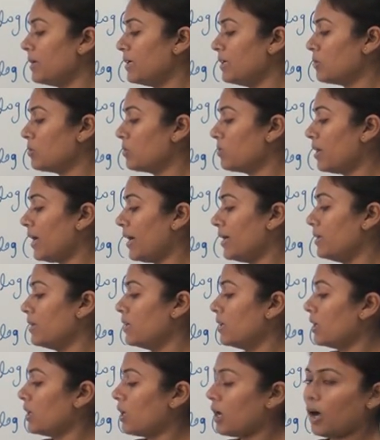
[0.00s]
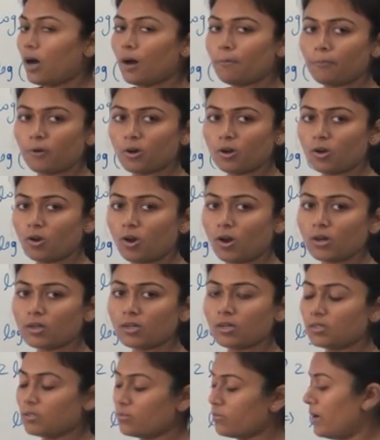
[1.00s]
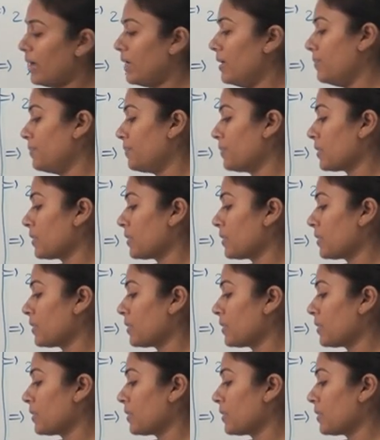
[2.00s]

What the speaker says: into 9 upon log 12.